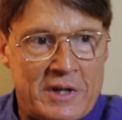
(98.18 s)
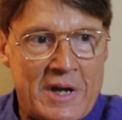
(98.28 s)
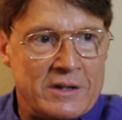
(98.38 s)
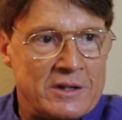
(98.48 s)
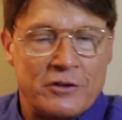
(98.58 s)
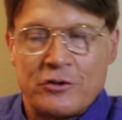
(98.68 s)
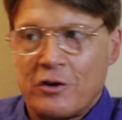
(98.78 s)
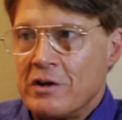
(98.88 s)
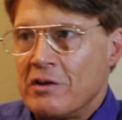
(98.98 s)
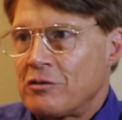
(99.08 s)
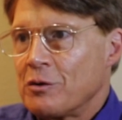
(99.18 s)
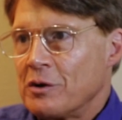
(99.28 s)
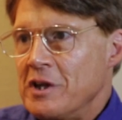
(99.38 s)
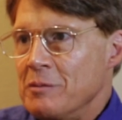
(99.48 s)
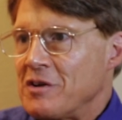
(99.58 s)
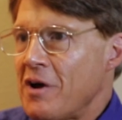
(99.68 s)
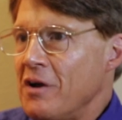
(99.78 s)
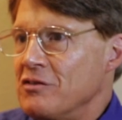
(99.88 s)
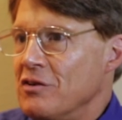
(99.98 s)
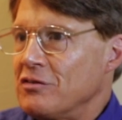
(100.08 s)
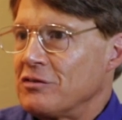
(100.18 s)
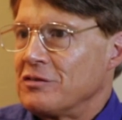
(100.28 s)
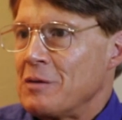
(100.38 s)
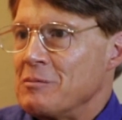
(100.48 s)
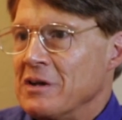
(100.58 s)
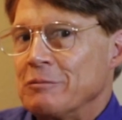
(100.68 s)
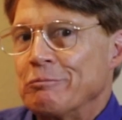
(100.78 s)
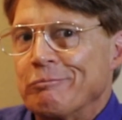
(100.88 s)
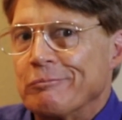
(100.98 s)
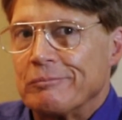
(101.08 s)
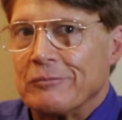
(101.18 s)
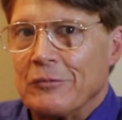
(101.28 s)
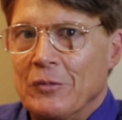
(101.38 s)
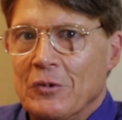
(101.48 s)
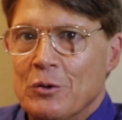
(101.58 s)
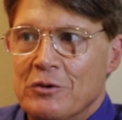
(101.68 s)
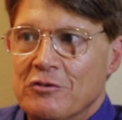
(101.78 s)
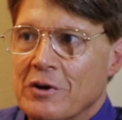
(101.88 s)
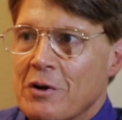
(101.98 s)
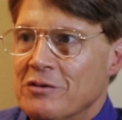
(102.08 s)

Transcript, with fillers: an internist or a hematologist. I mean, who would you go